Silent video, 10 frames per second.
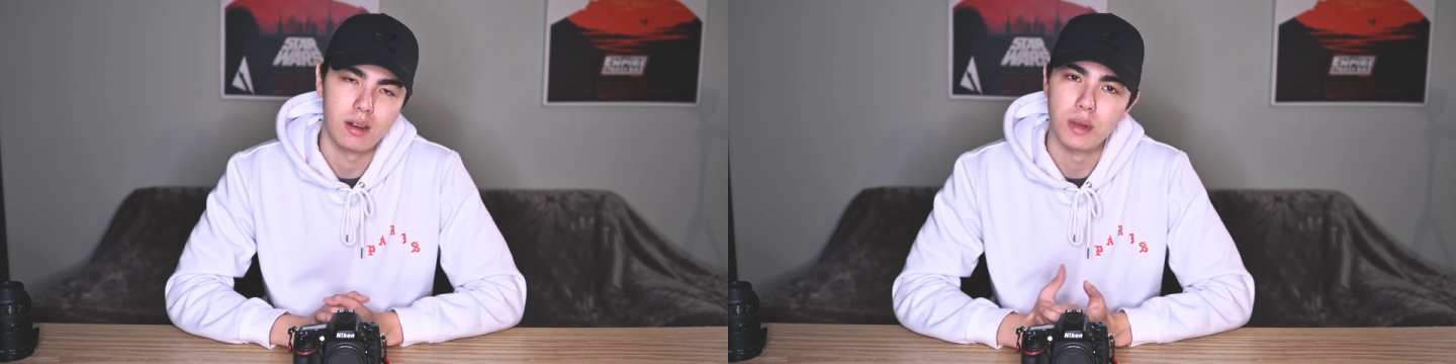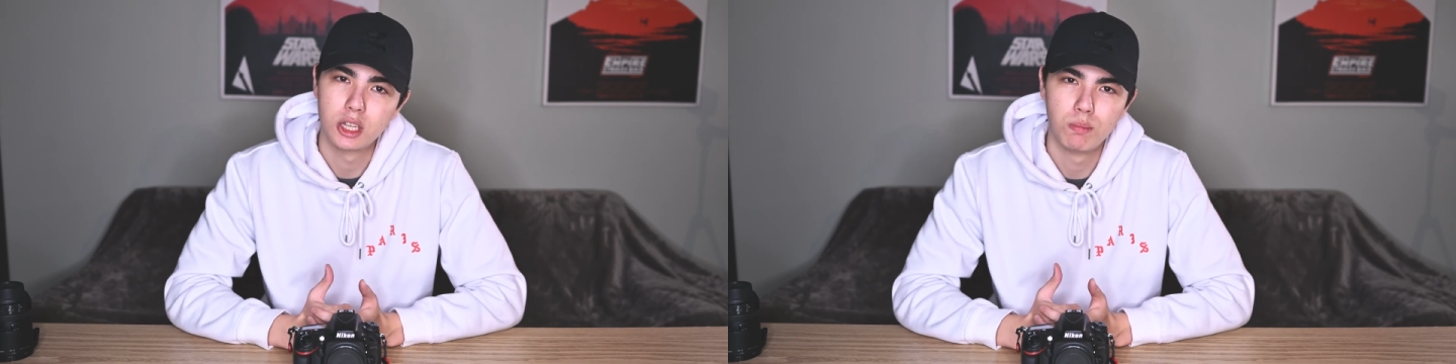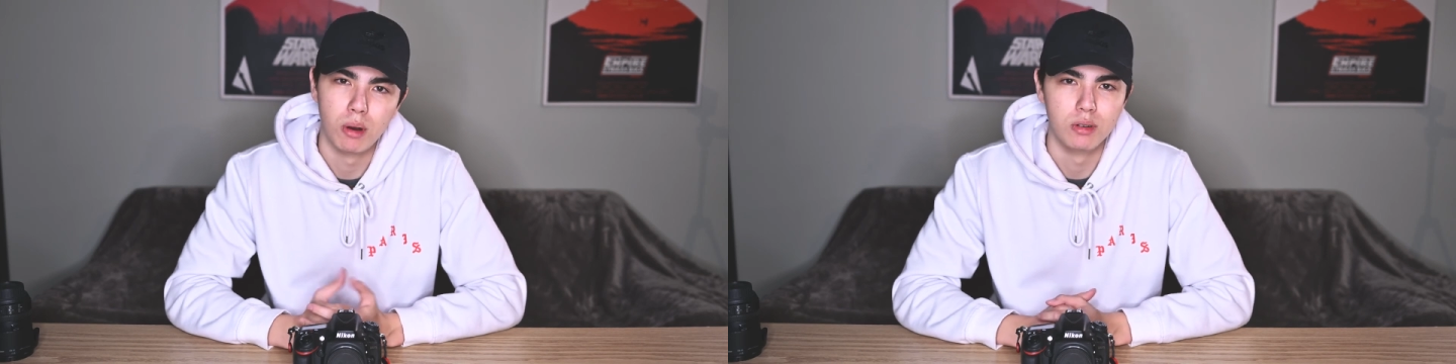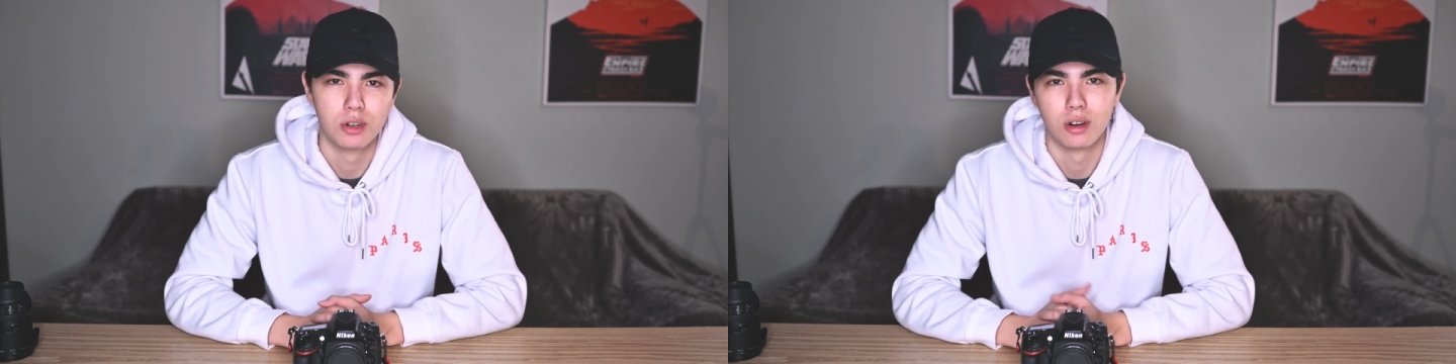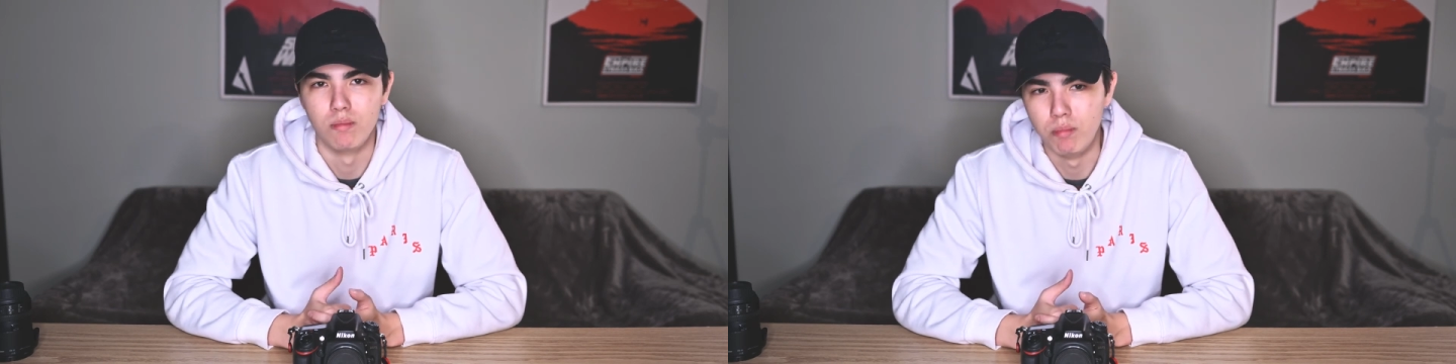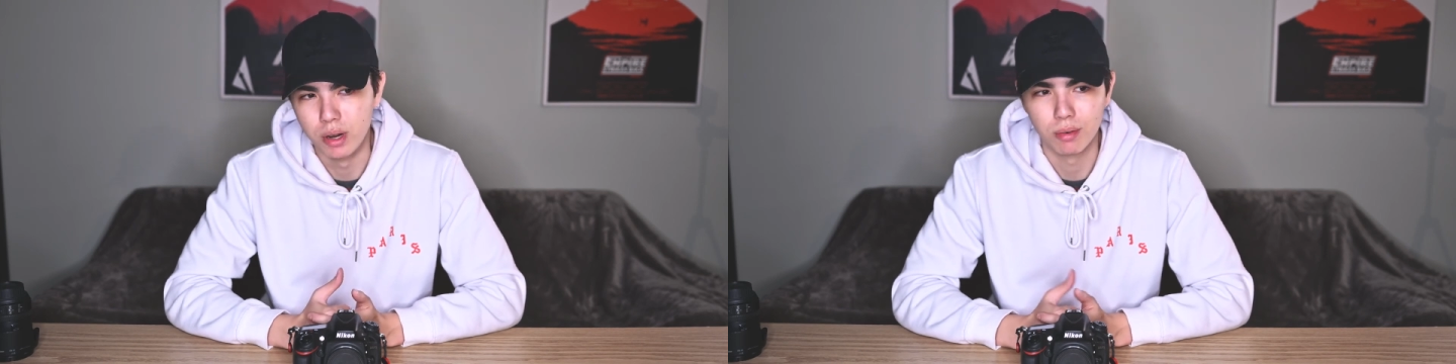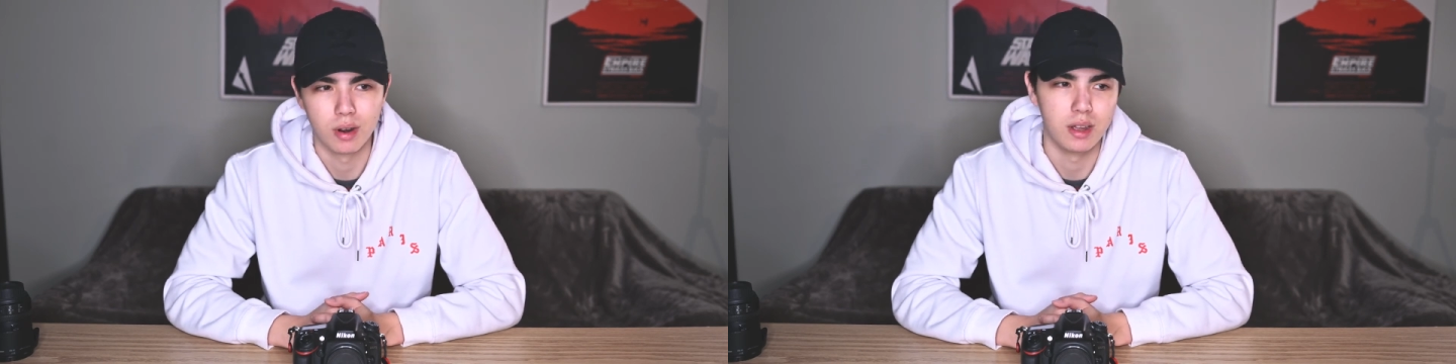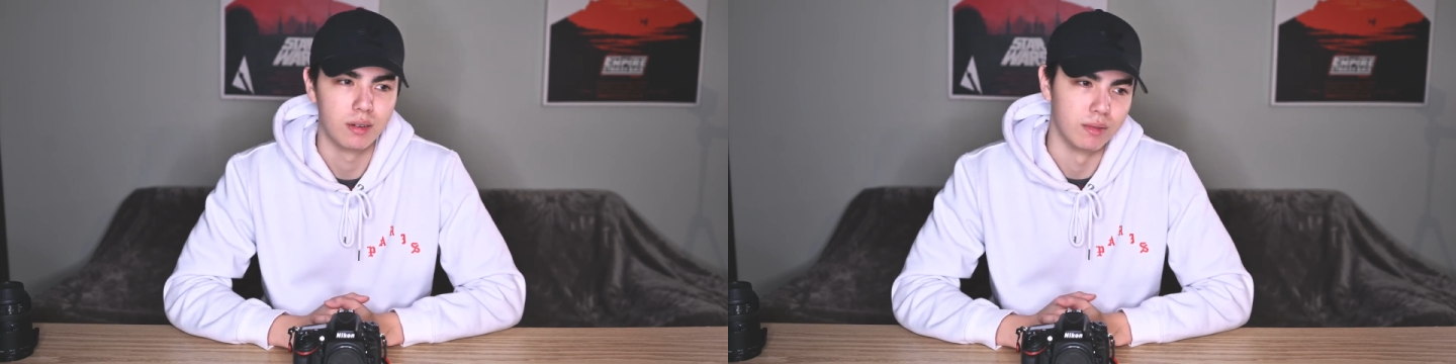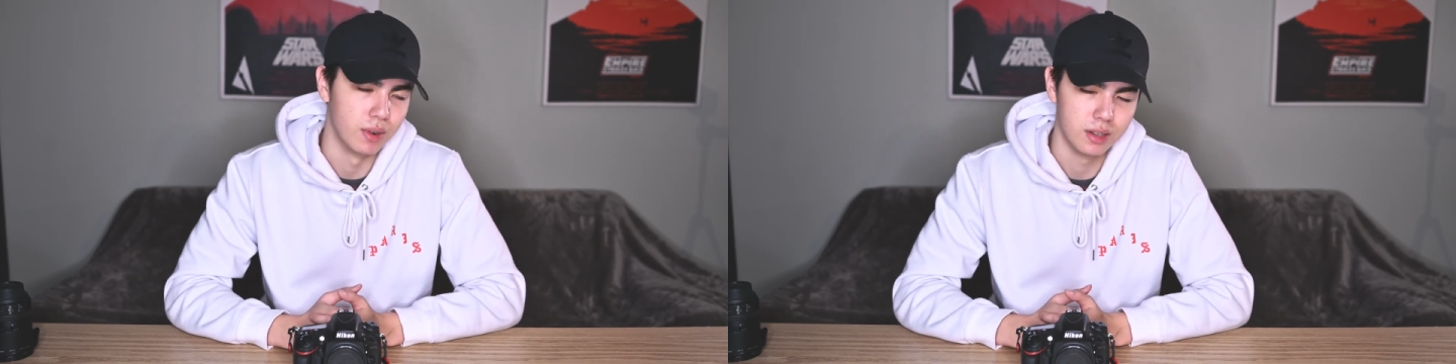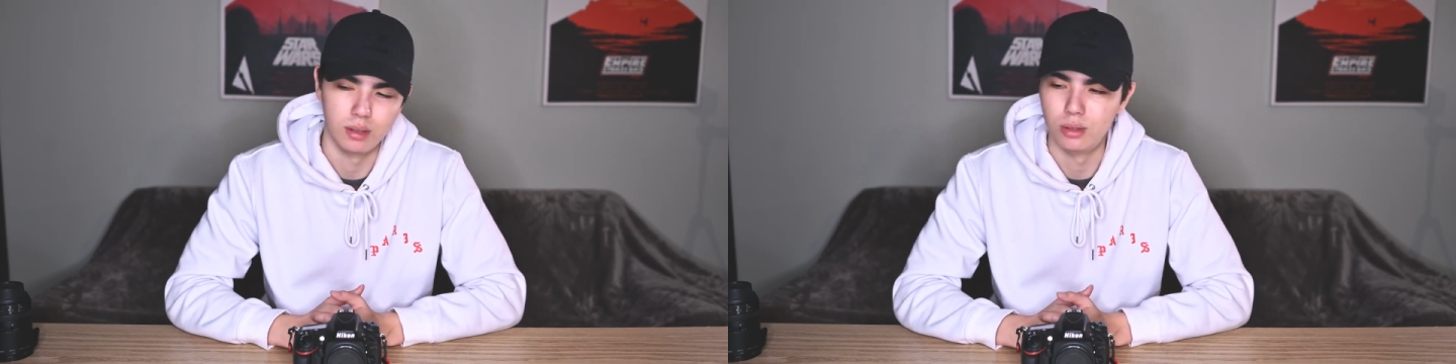exposure and bitrate and
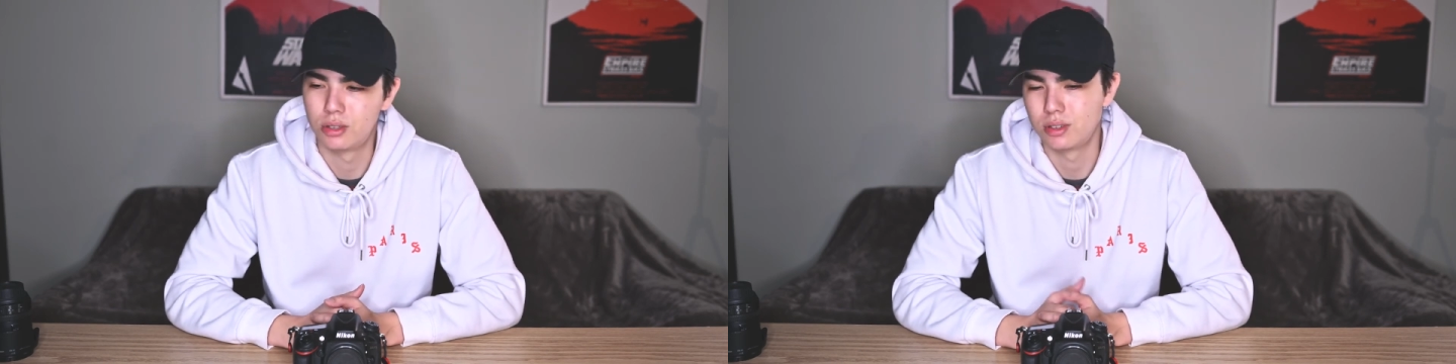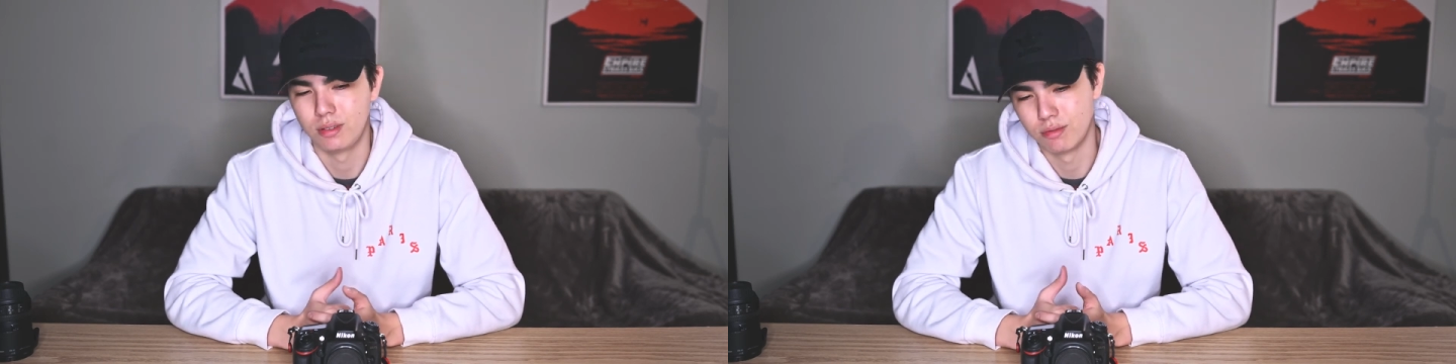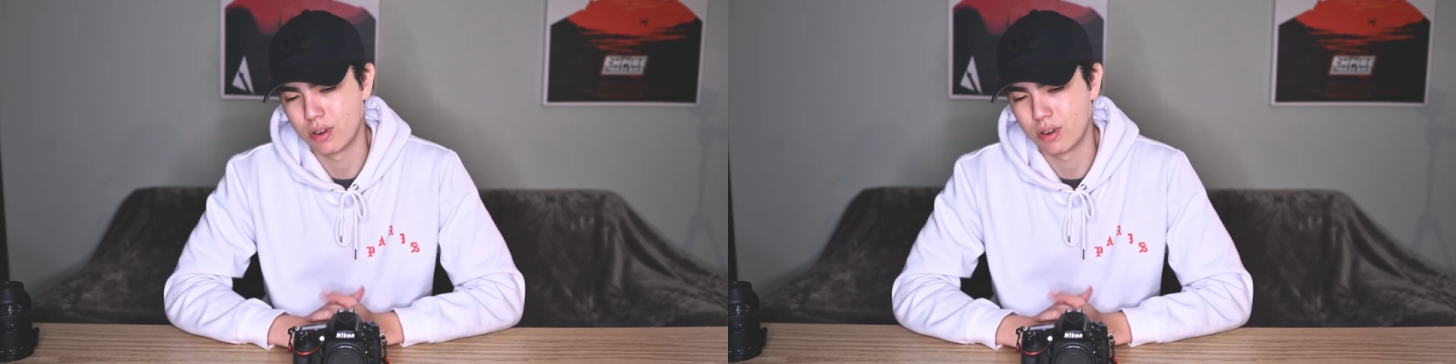resolution,